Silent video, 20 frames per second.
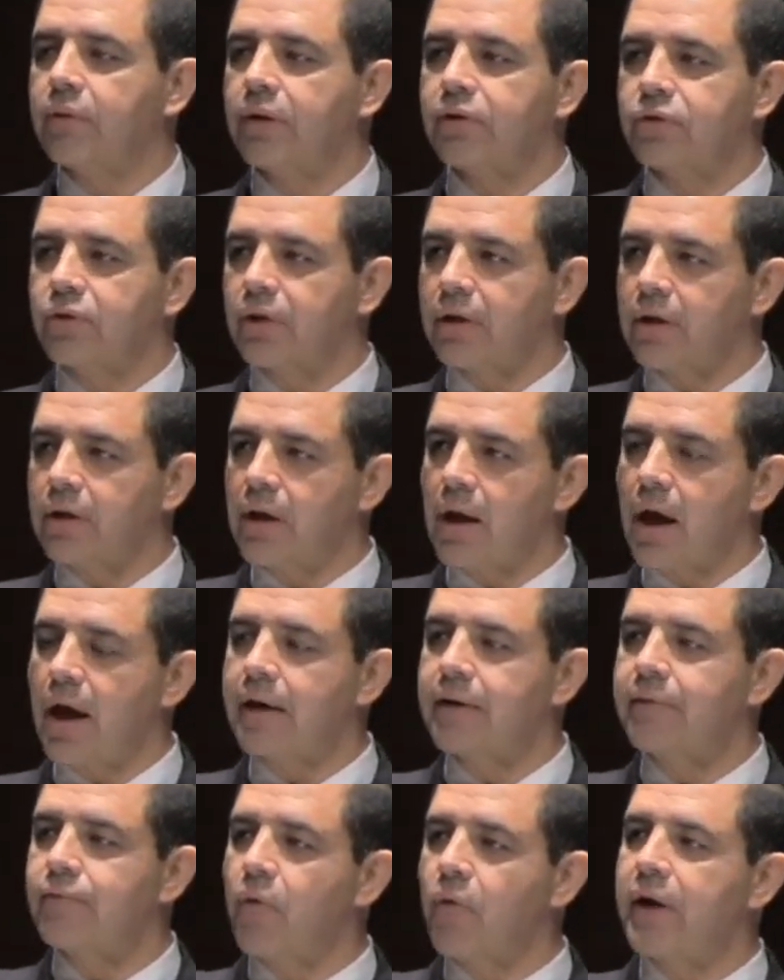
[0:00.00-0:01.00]
there's a
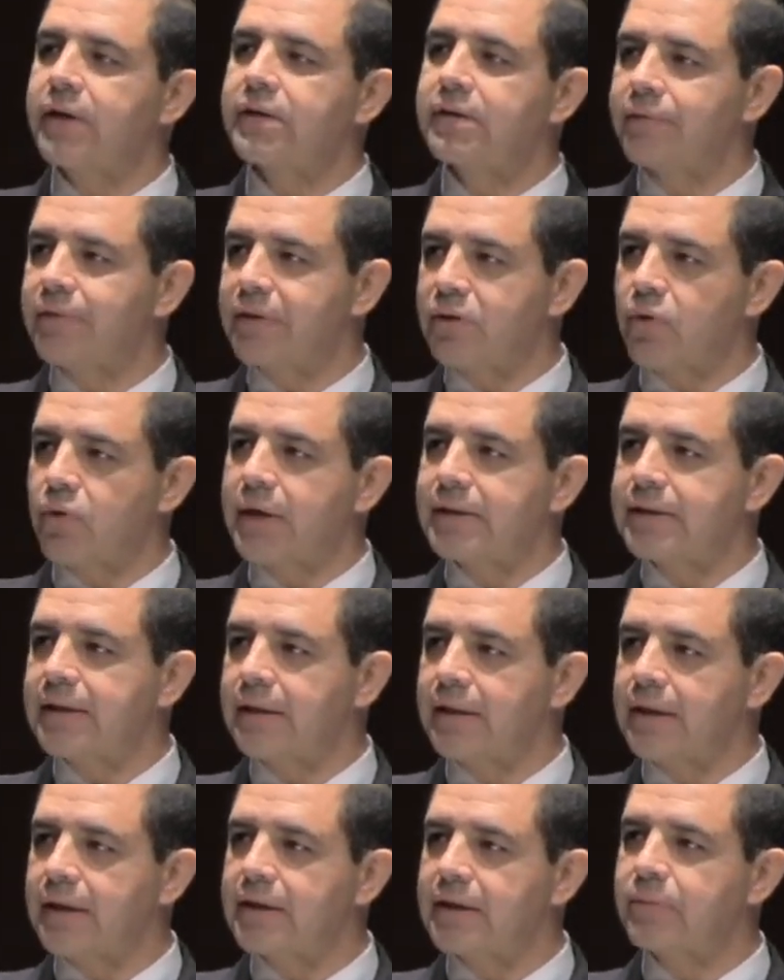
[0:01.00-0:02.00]
lot of ways of
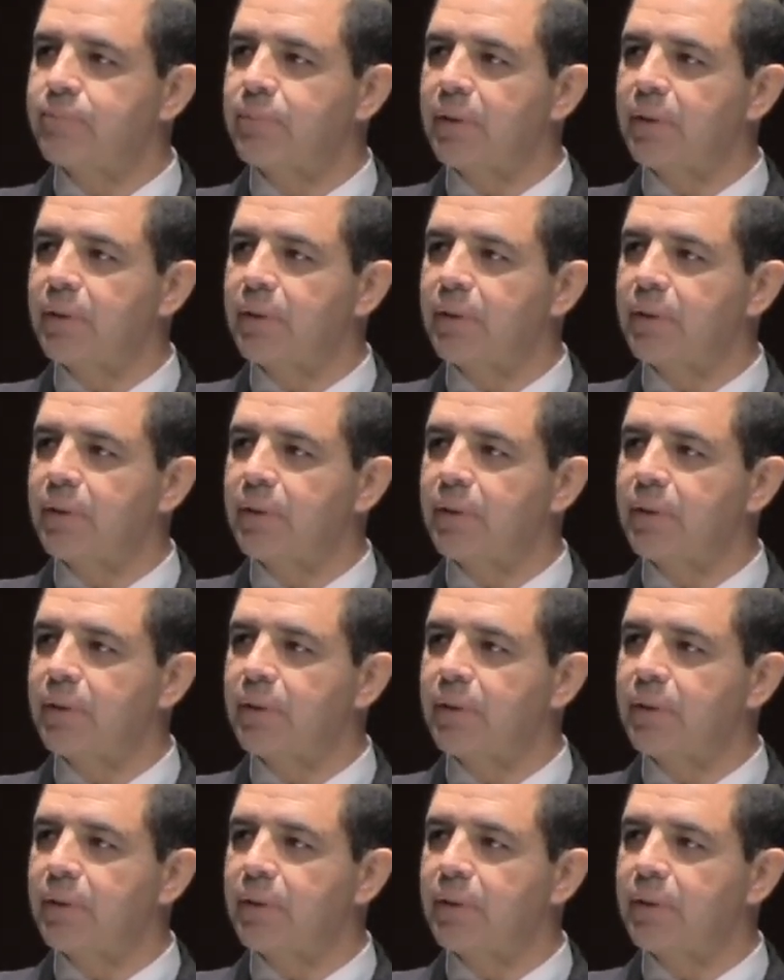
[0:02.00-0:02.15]
addressing this,